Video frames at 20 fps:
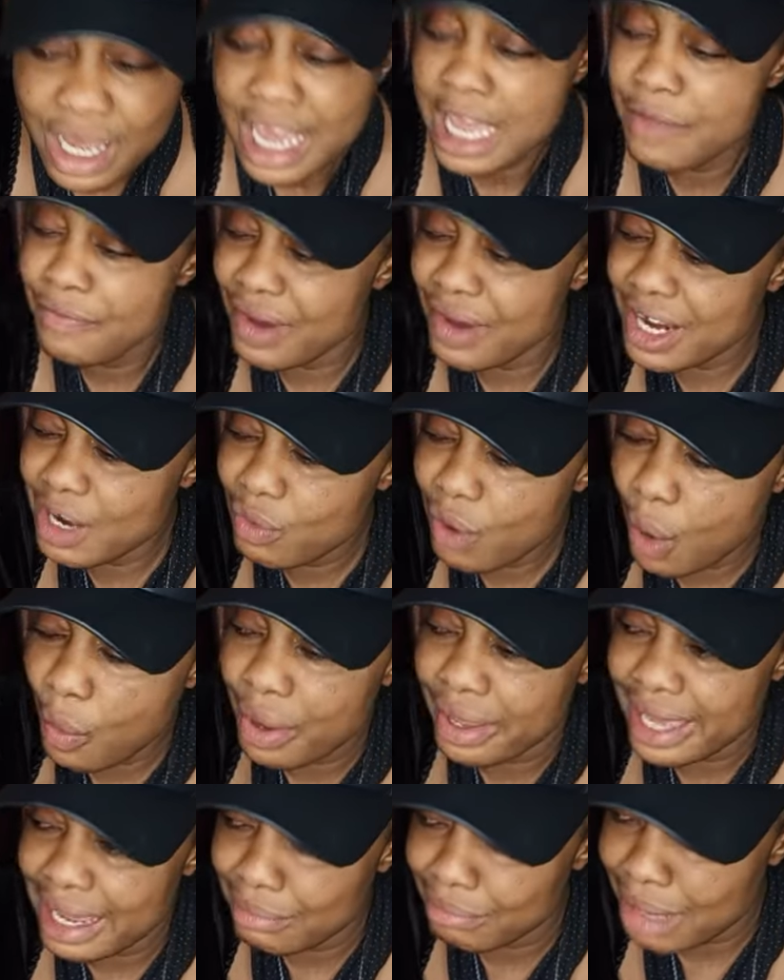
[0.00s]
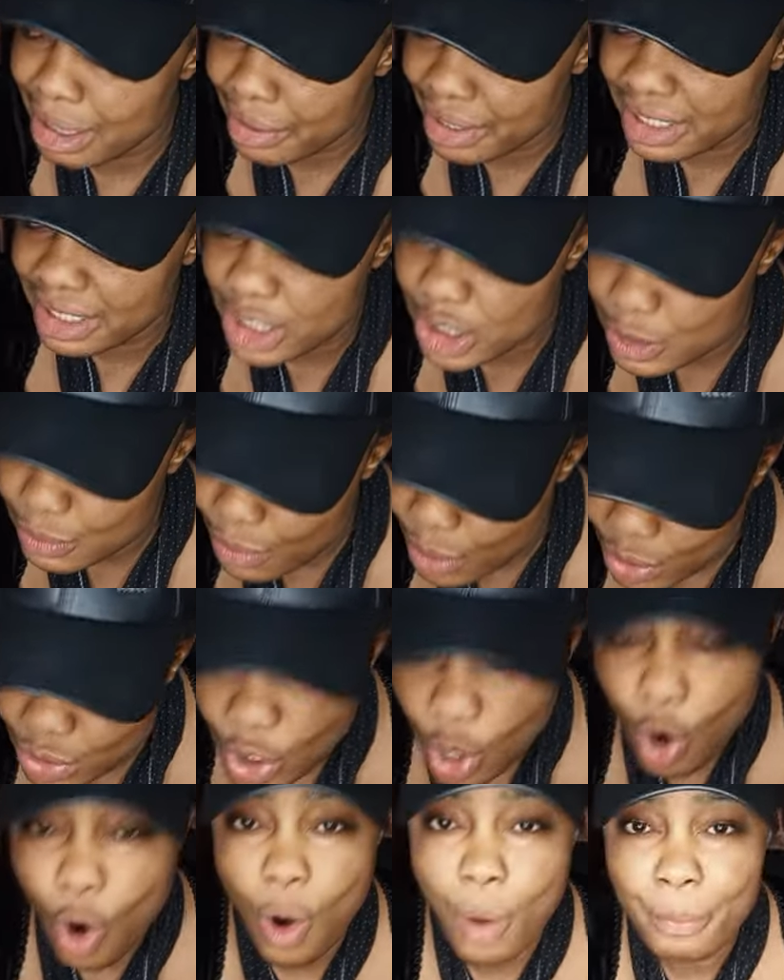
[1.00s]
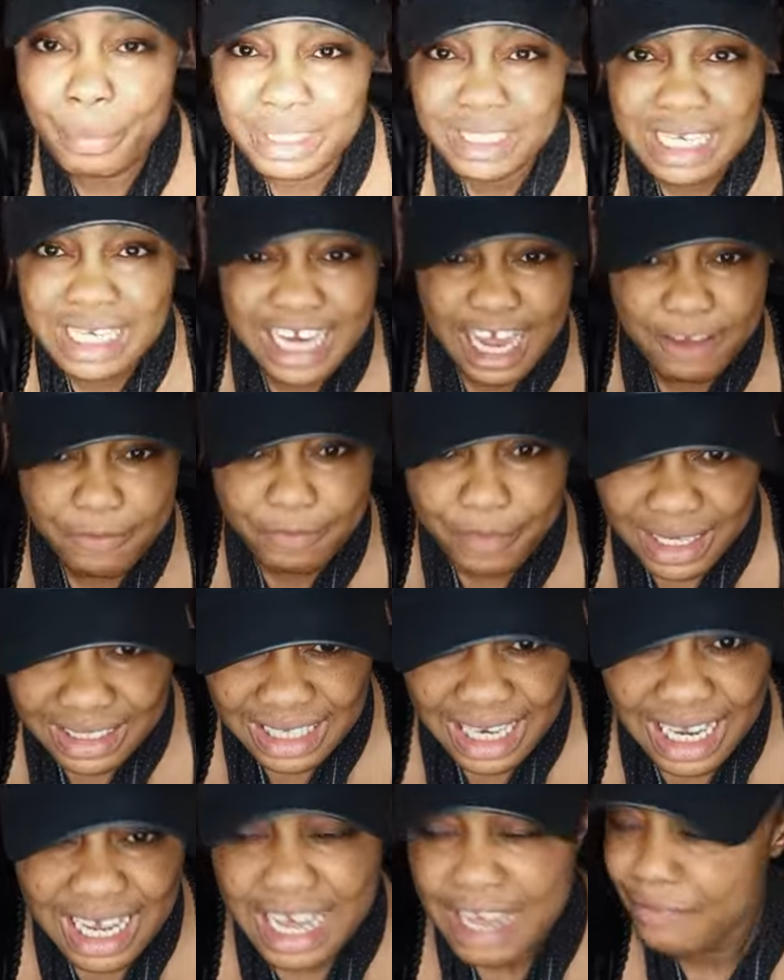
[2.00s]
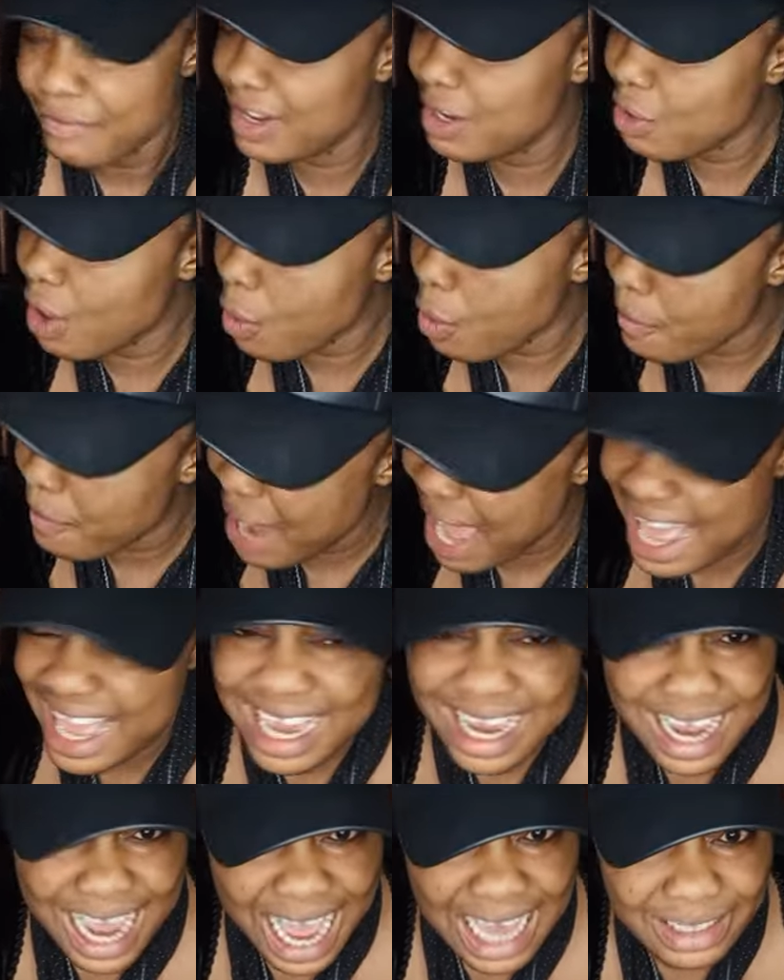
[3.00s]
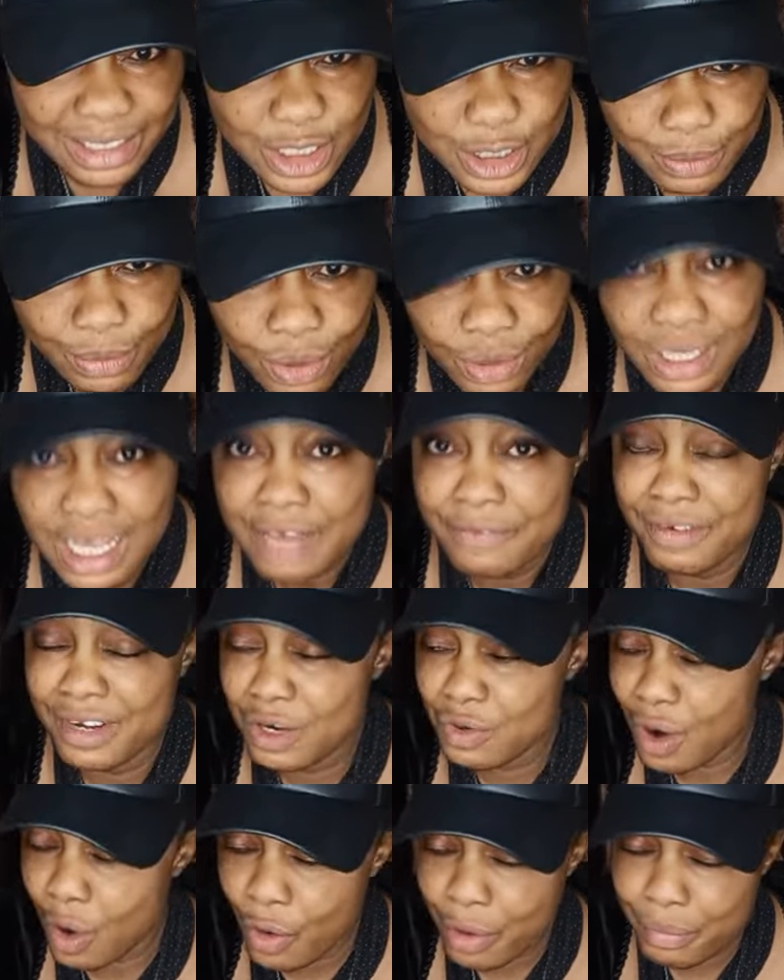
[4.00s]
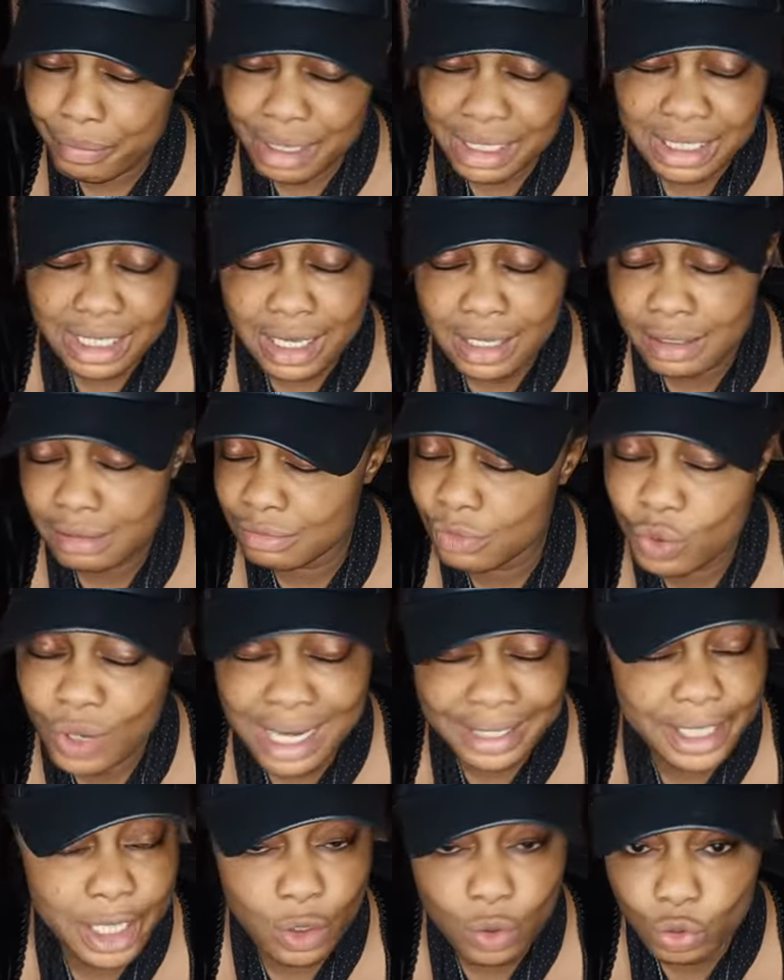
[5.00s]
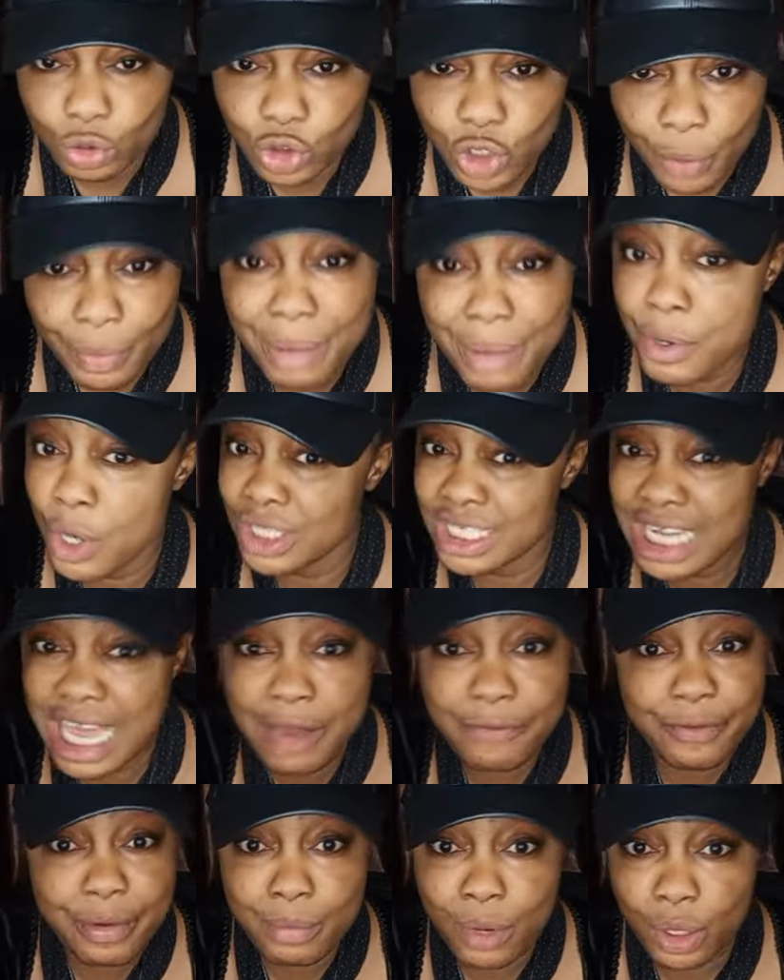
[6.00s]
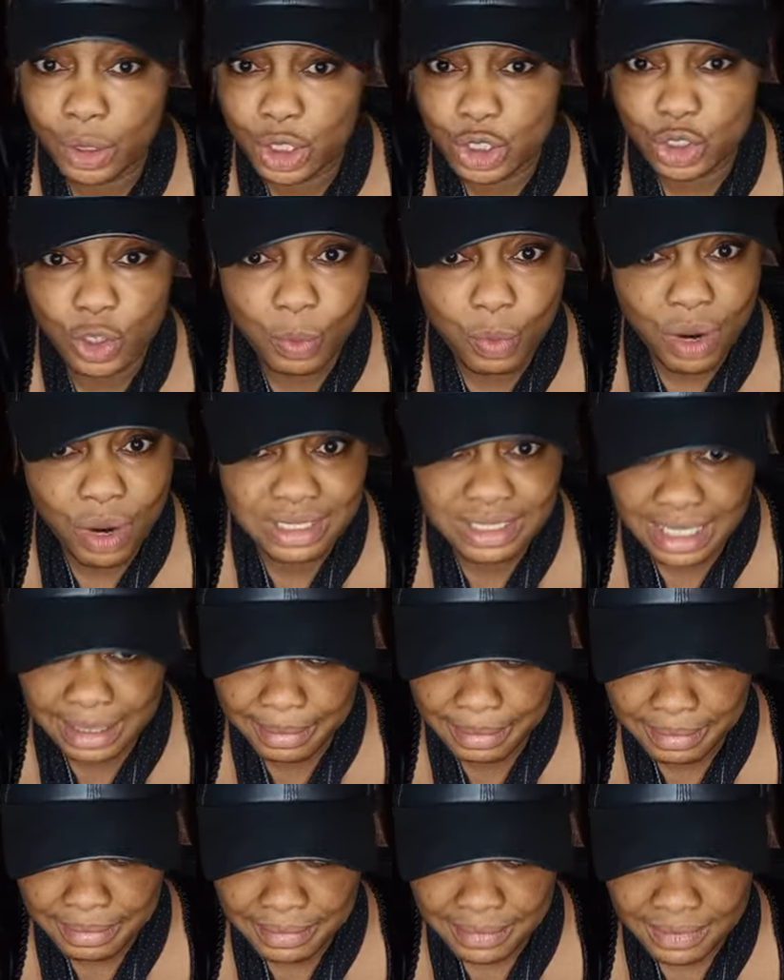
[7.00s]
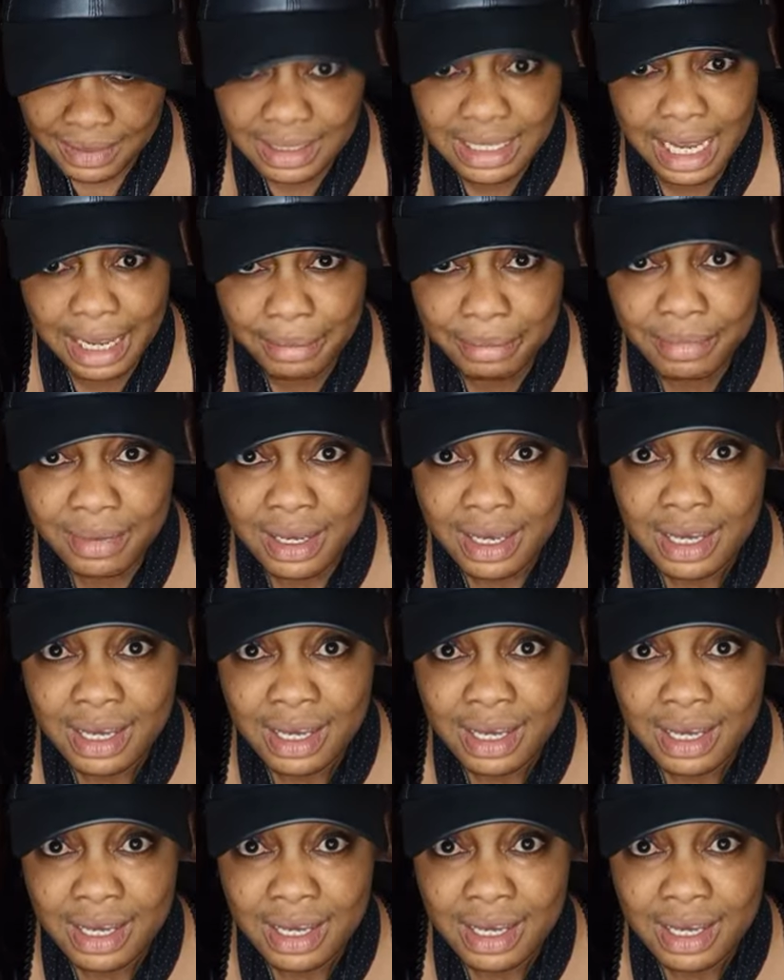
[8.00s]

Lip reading: If anyone will get married in this month or meet a life partner, if anyone will buy a car in this month, if anyone will meet, will get a good job, because every month is someone's time.